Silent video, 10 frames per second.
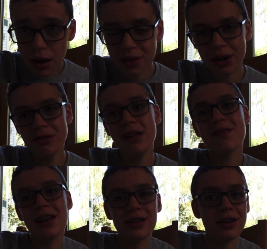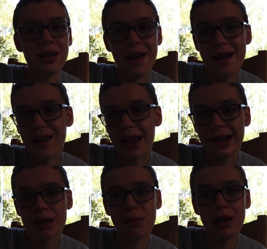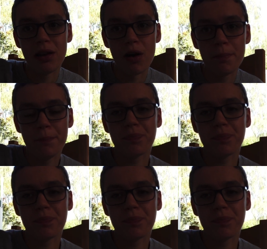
They're actually really good. I like them a lot.